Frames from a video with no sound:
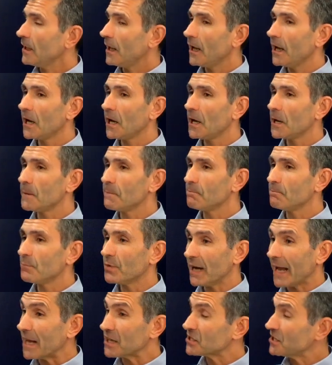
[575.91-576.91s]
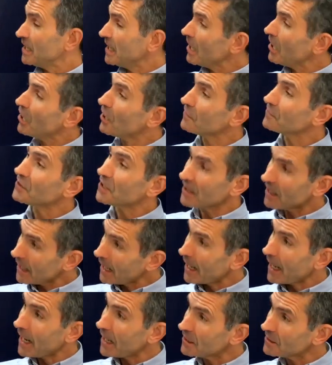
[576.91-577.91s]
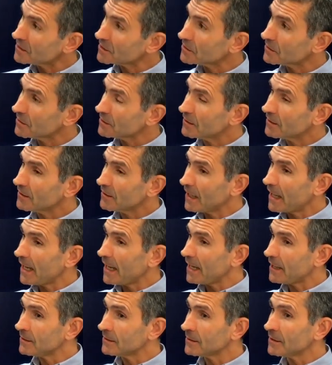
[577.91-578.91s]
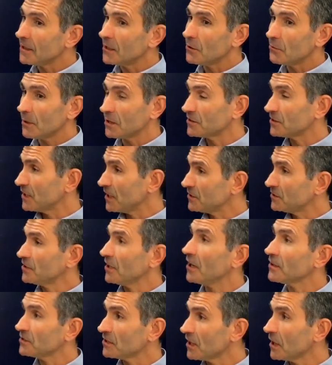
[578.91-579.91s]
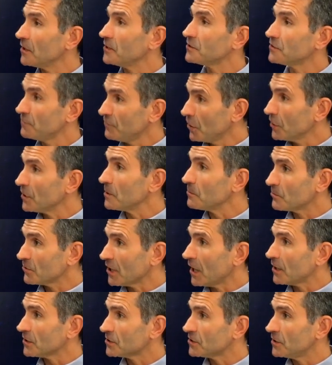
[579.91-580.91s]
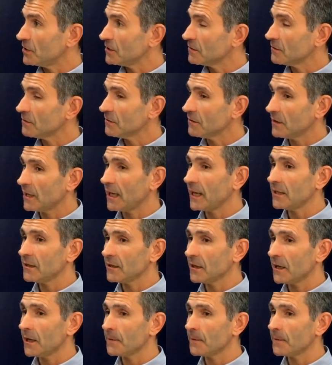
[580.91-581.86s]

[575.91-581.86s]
but actually after that, then once they start to go into volume production, then